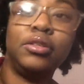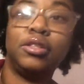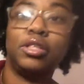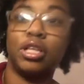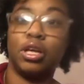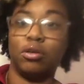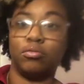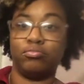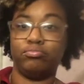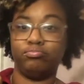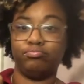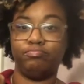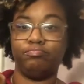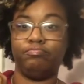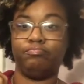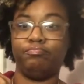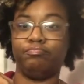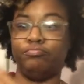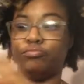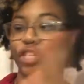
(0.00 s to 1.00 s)
So
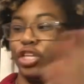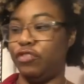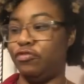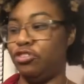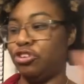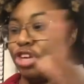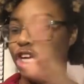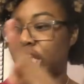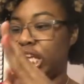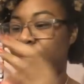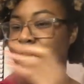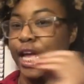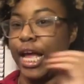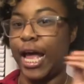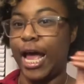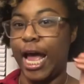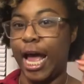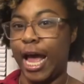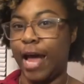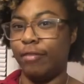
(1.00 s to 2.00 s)
if you can get
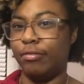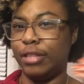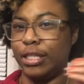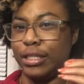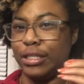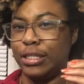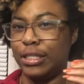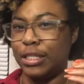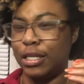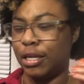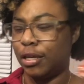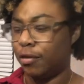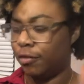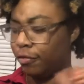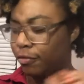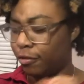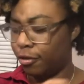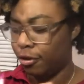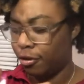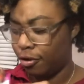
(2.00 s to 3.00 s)
half this stuff
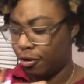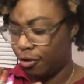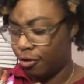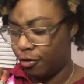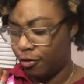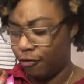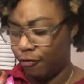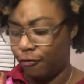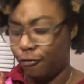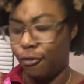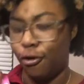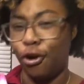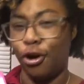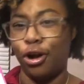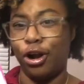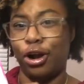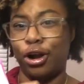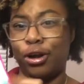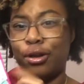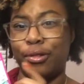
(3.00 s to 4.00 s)

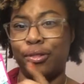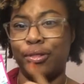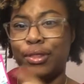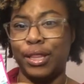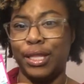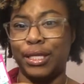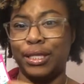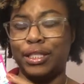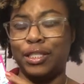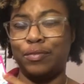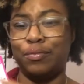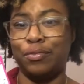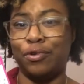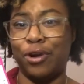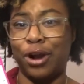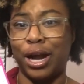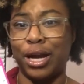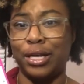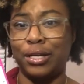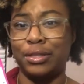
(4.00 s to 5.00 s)
for this
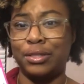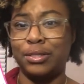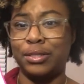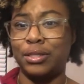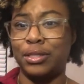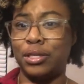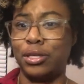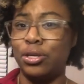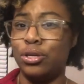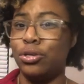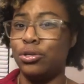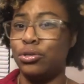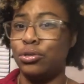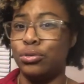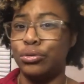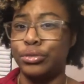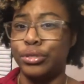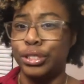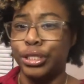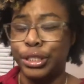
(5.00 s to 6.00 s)
price,
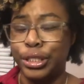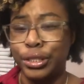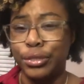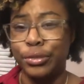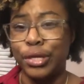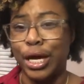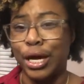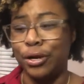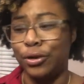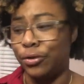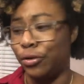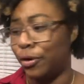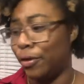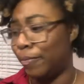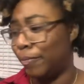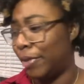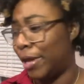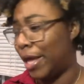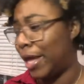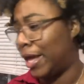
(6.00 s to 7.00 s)
you're still not
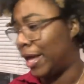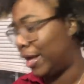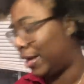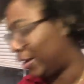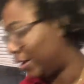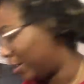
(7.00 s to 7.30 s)
doing bad,